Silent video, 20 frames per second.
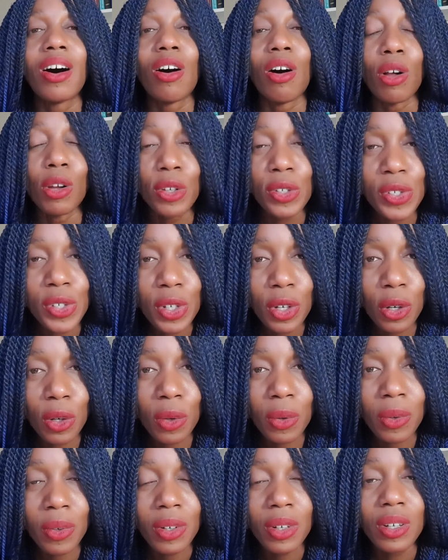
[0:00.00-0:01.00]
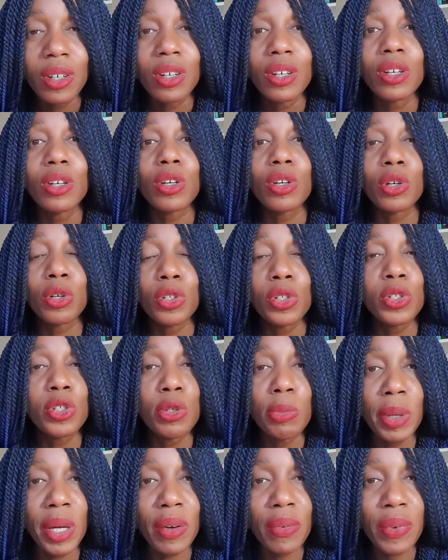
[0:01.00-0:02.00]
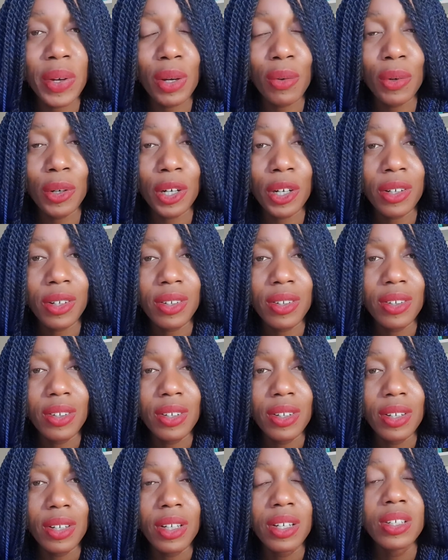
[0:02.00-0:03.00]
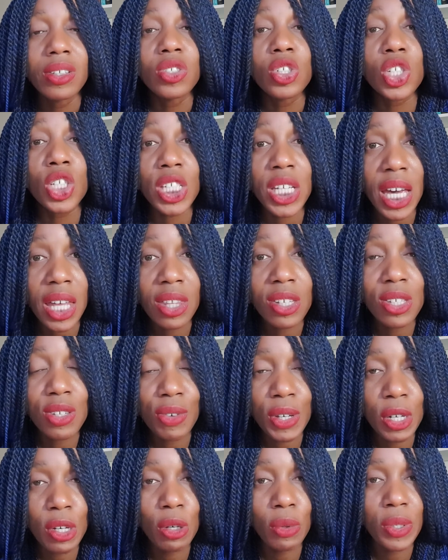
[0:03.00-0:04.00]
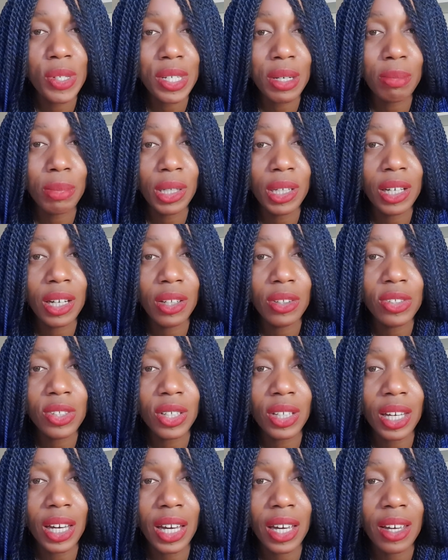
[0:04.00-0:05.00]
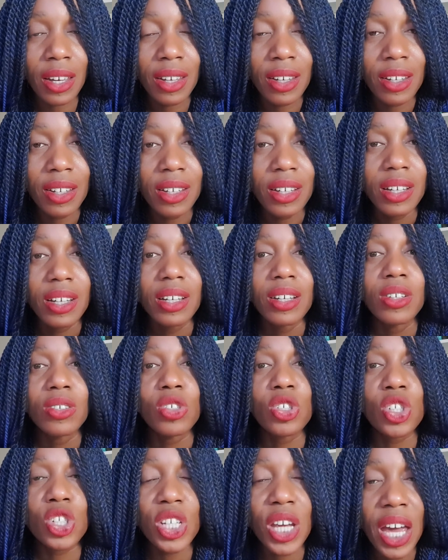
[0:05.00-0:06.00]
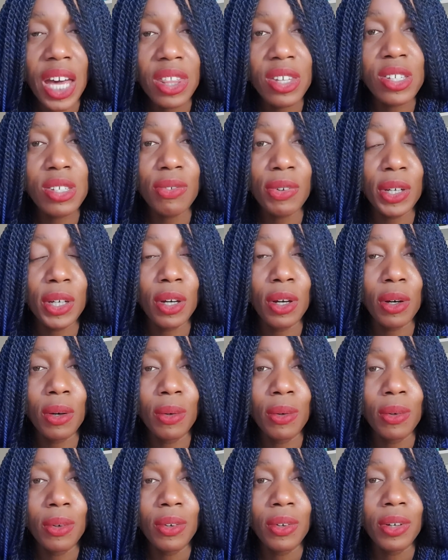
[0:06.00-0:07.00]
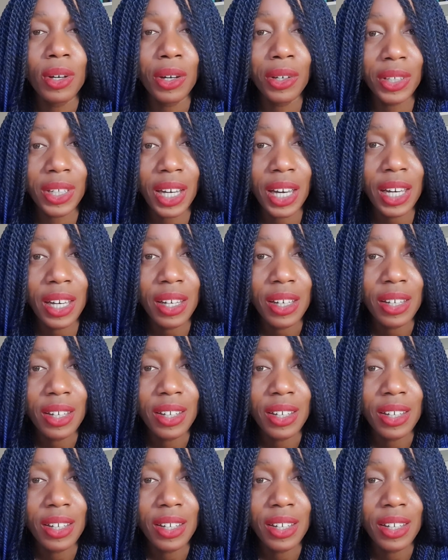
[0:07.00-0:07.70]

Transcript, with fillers: Also, could you do me a favor? Share this video with somebody else, okay? Share this video, okay?